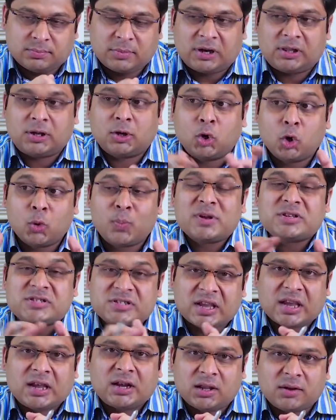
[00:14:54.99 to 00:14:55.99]
But at the global
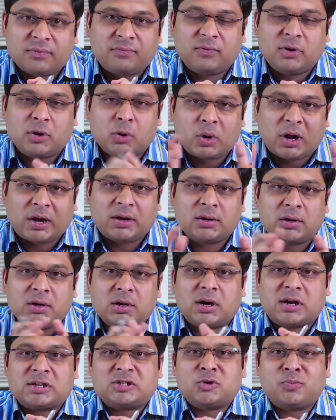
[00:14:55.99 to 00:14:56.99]
scale, if we look at
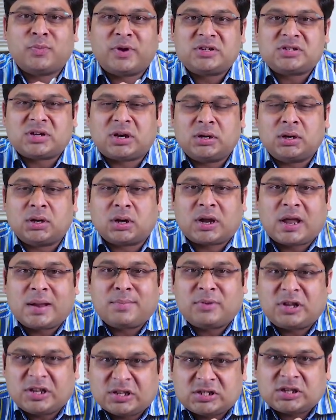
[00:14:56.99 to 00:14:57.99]
achievements under
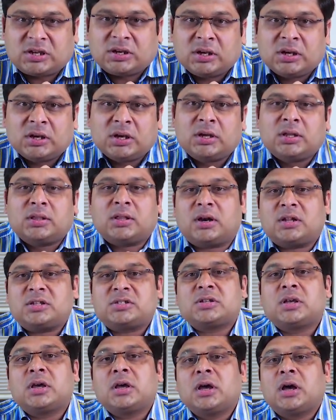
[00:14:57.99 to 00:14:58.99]
MDG, that
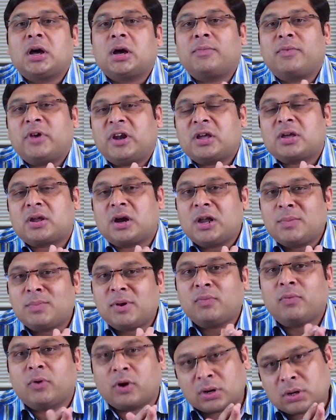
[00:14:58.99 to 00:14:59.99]
is a very
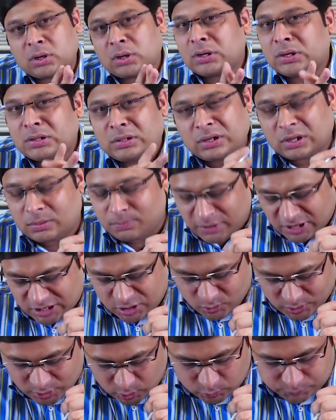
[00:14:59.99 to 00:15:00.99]
credible work done by
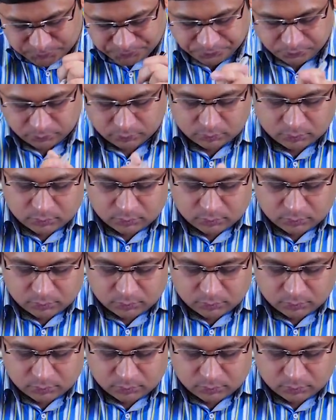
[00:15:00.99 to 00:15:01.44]
UNO.